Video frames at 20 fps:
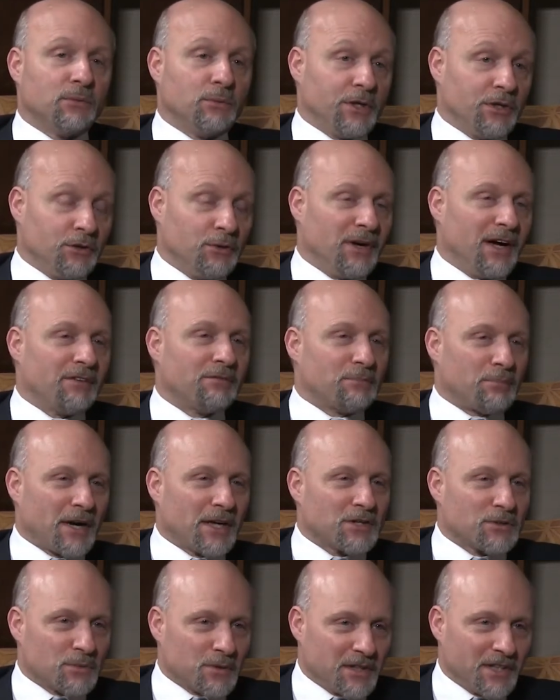and we do have
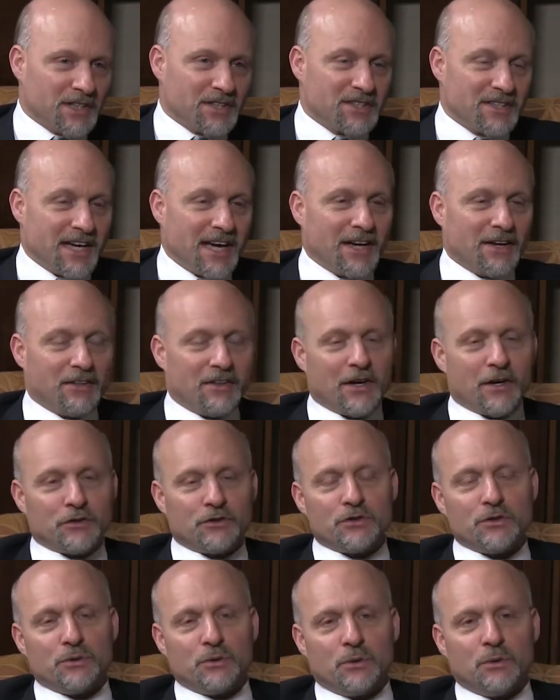press release data there
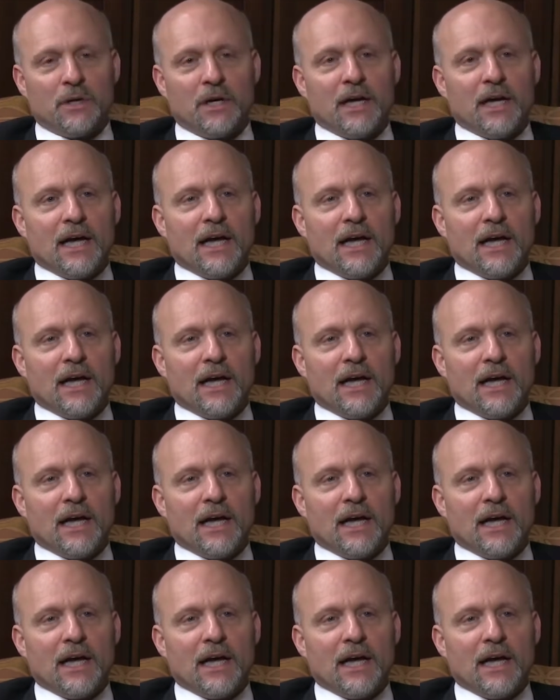too.